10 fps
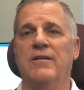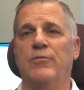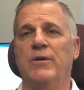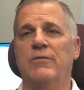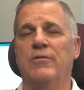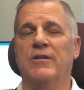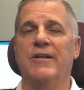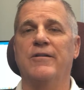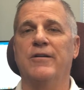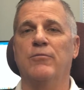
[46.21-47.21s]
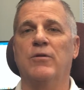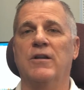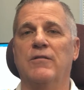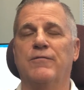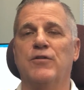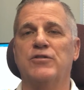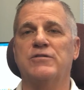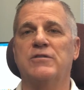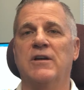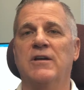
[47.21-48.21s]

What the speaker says: And we were literally one of the first